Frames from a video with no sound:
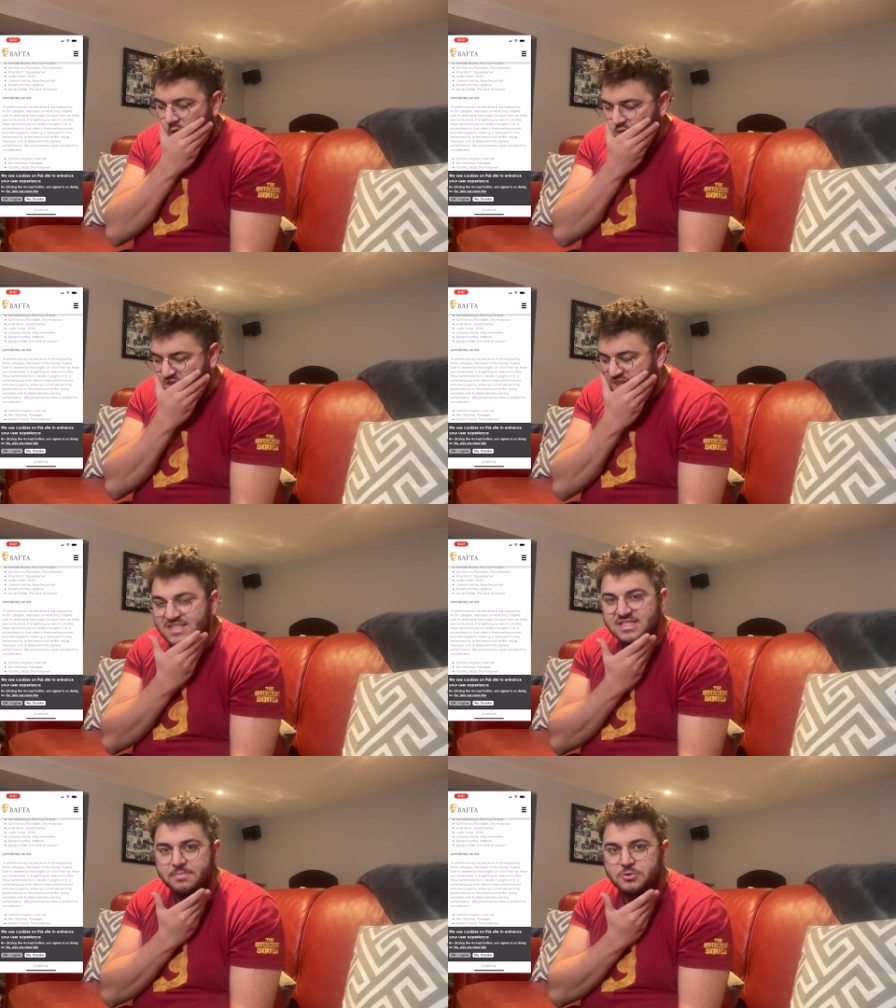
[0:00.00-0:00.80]
Did they
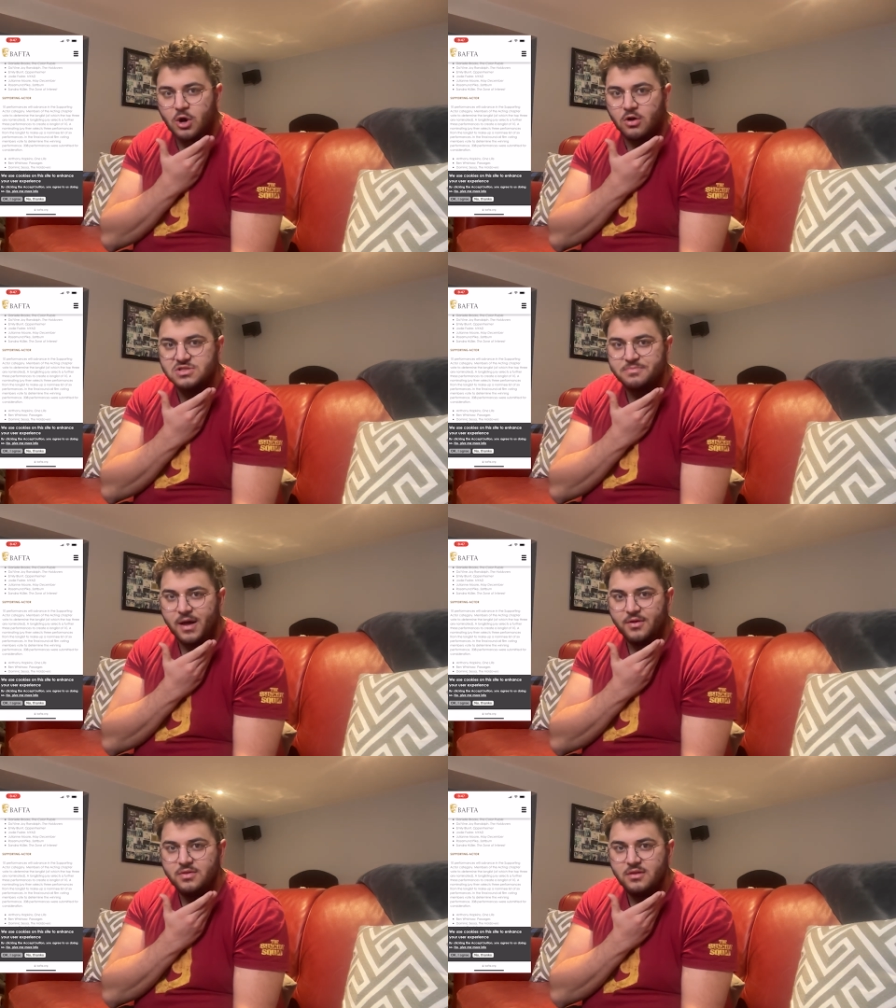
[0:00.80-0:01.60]
skip Charles
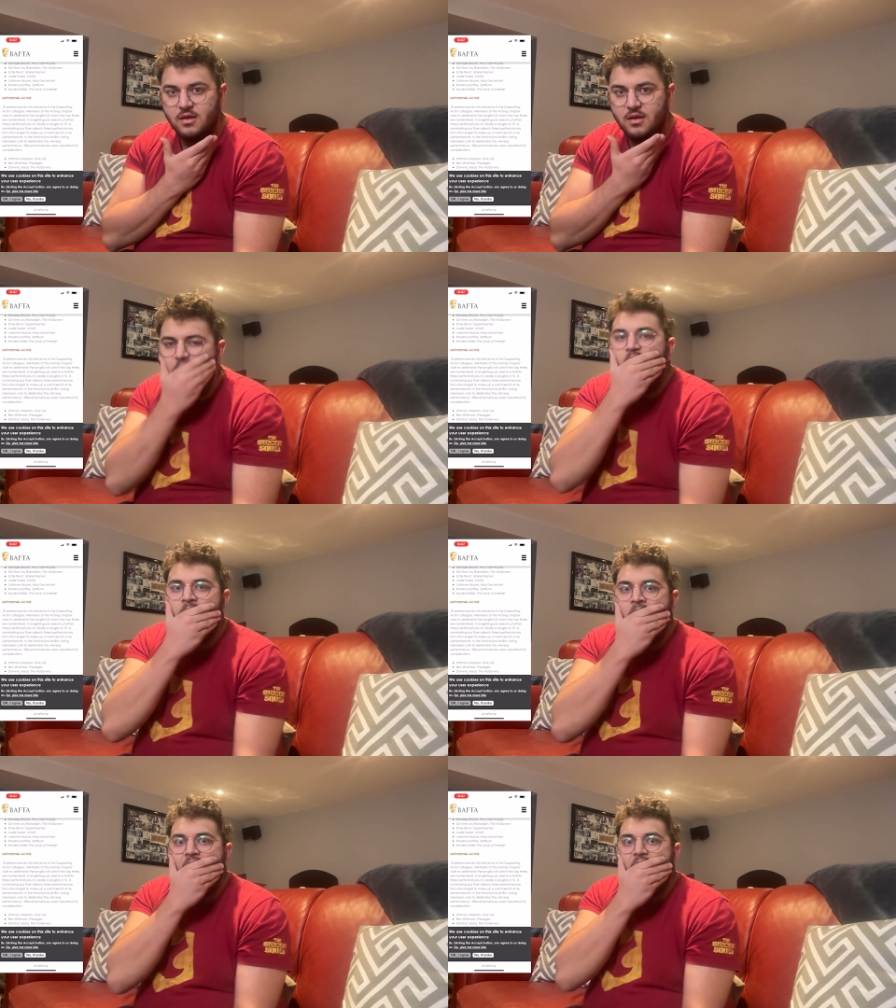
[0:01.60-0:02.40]
Melton?
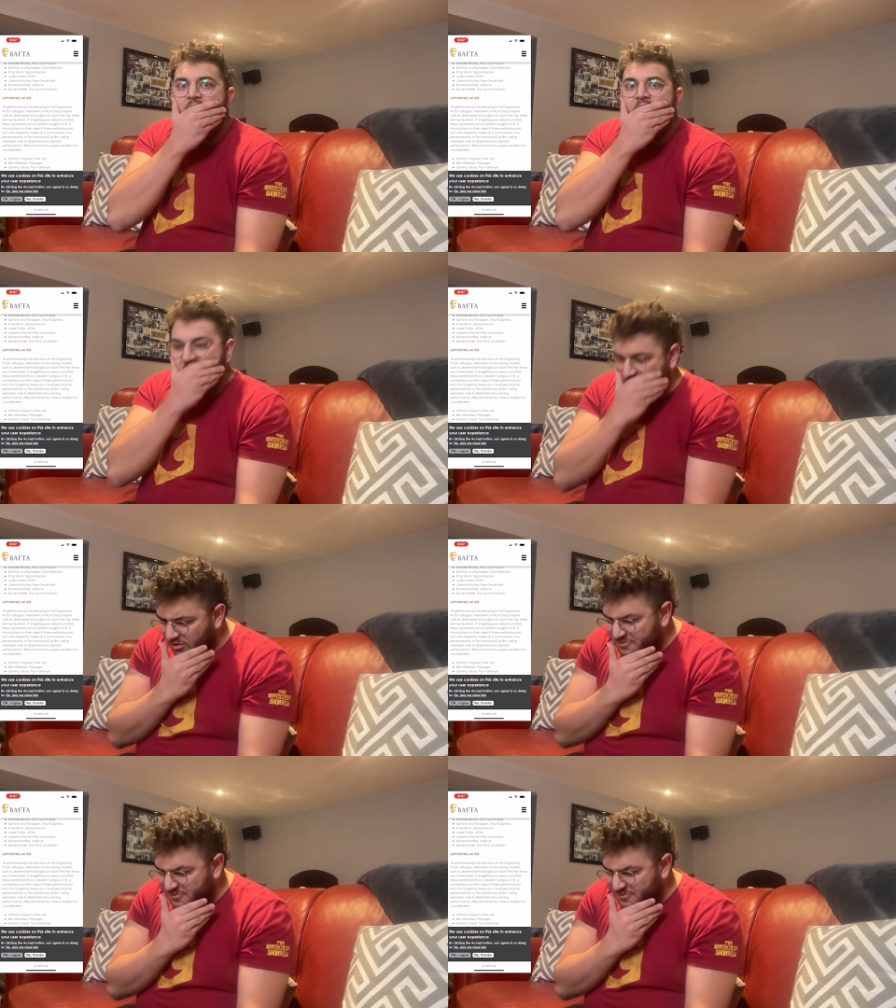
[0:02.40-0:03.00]
Those